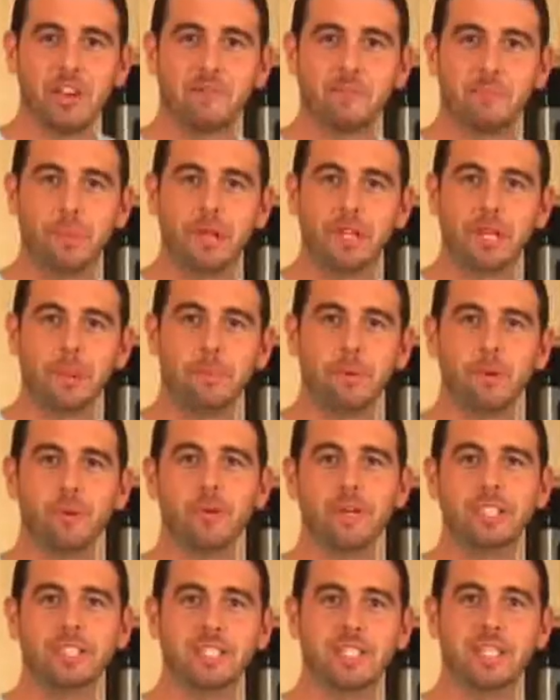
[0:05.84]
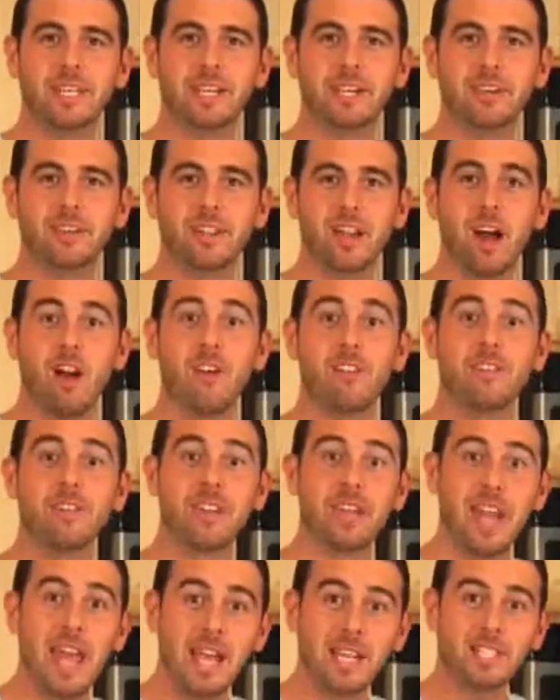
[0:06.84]
Chef Billy Parisi here. Our
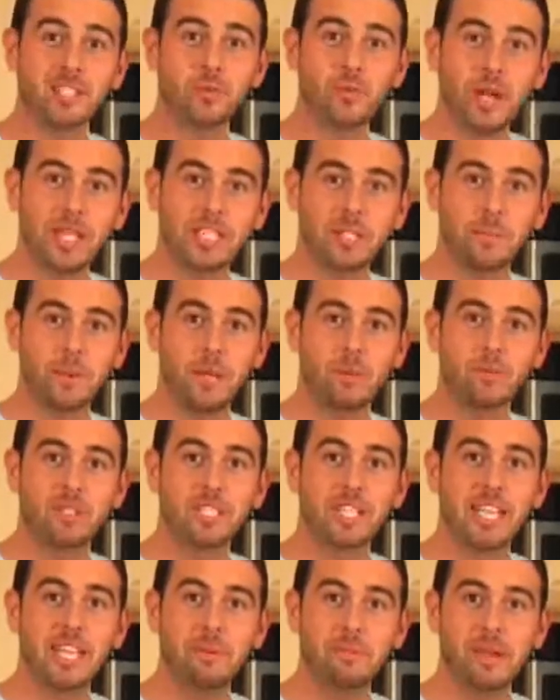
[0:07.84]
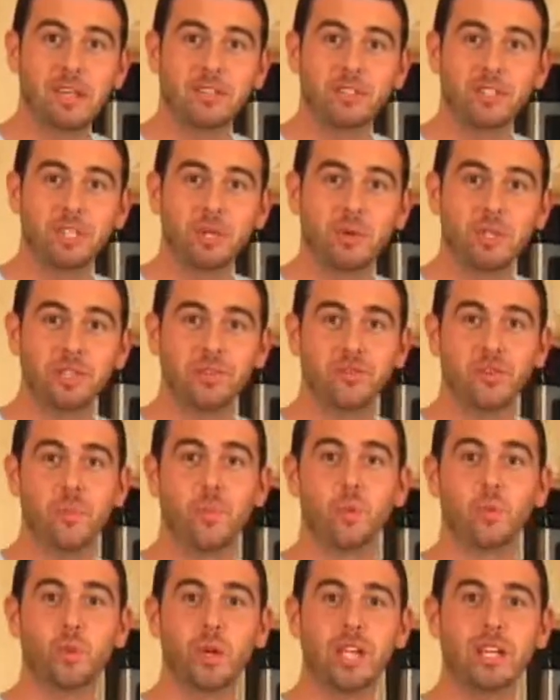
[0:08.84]
next recipe was emailed to us
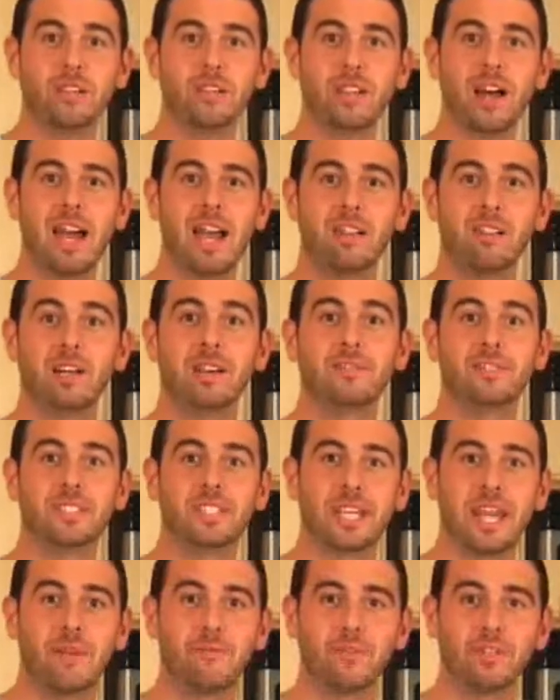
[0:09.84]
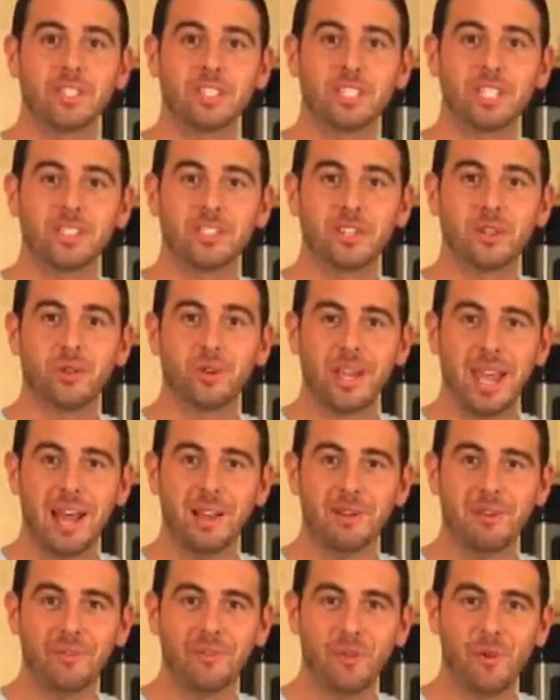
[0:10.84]
from Rita Lyle of San Francisco,
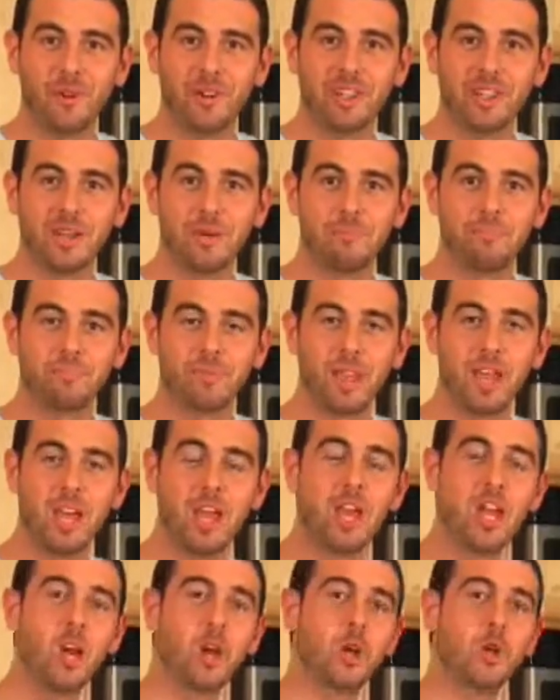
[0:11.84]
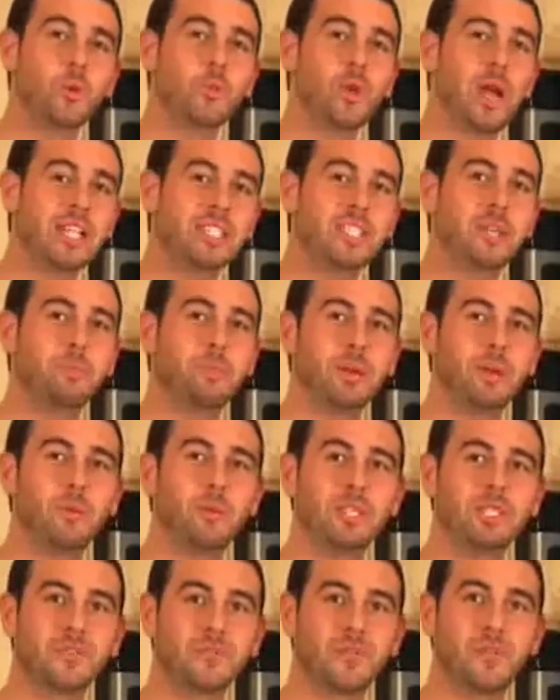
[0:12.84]
California. Her recipe
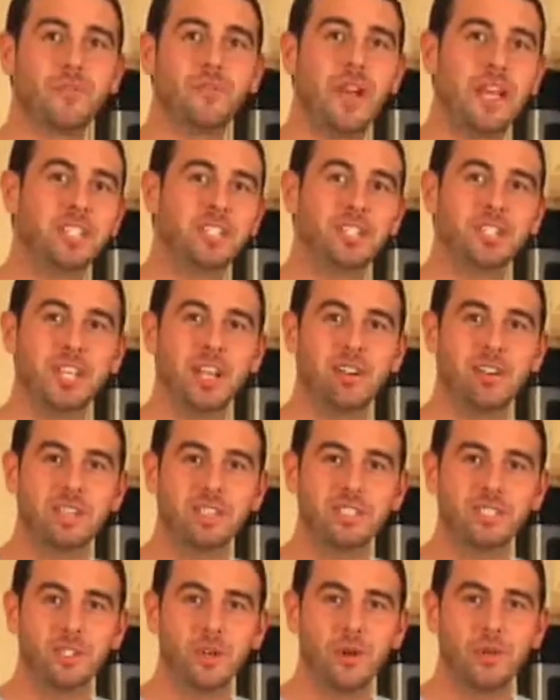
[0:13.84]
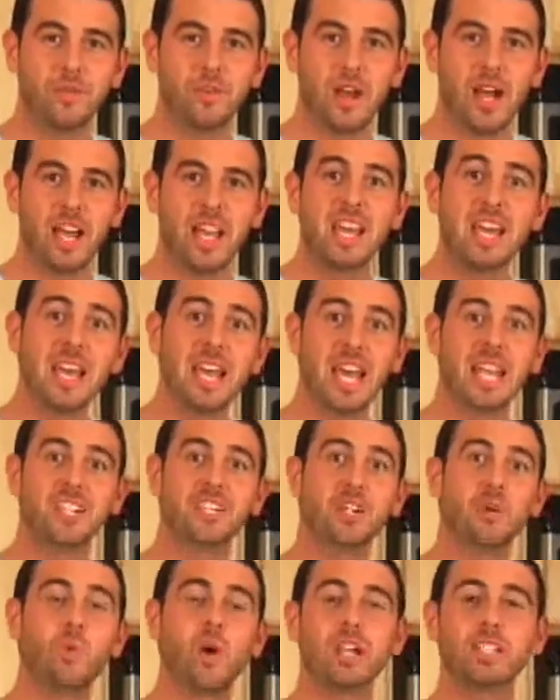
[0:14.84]
was for vegetarian stir fry, and
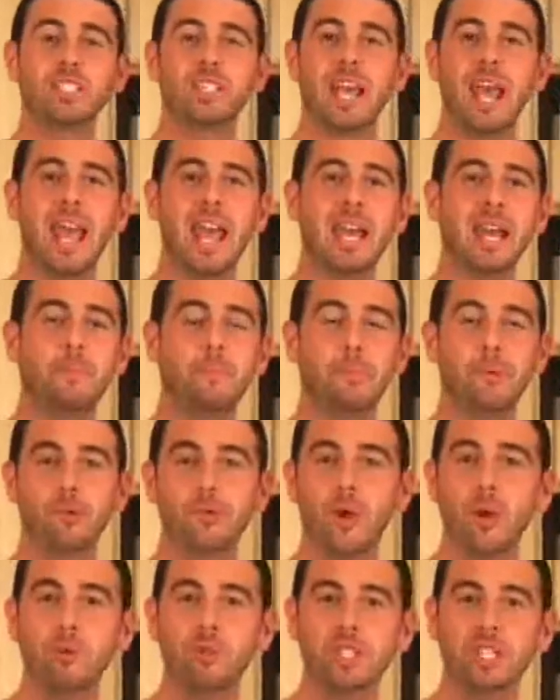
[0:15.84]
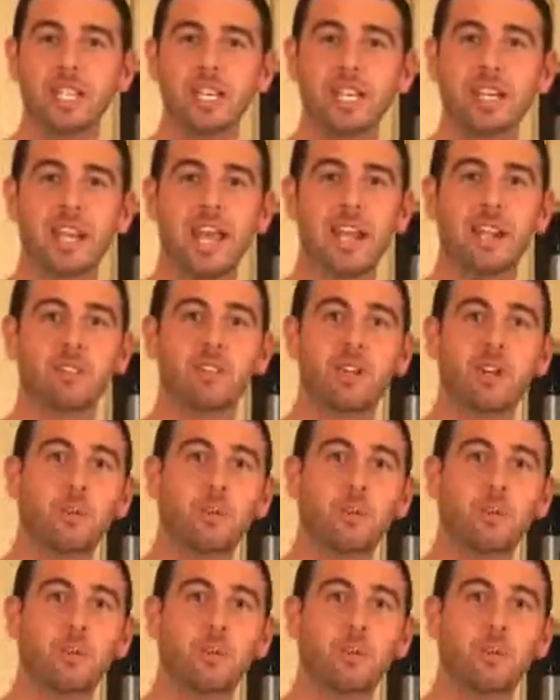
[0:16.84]
she wants to add protein and